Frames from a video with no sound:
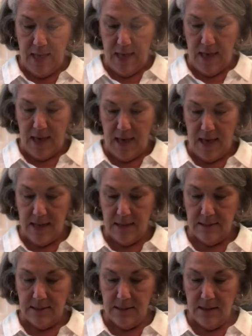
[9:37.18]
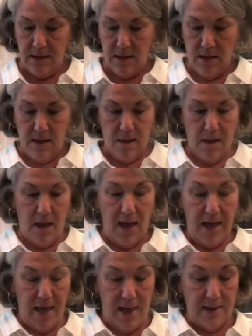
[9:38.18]
And I
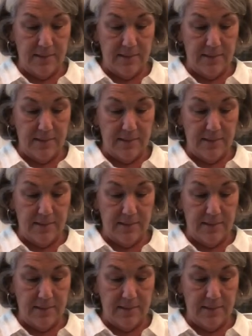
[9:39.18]
had